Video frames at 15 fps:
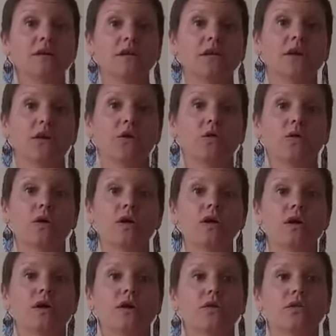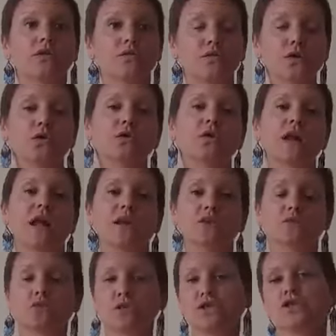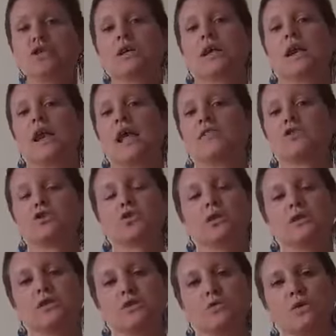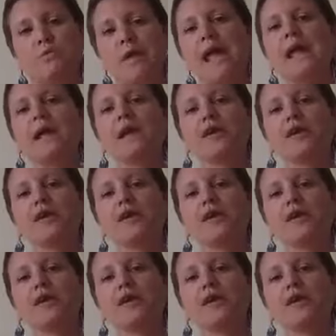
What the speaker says: the food and nutrition and the choices we make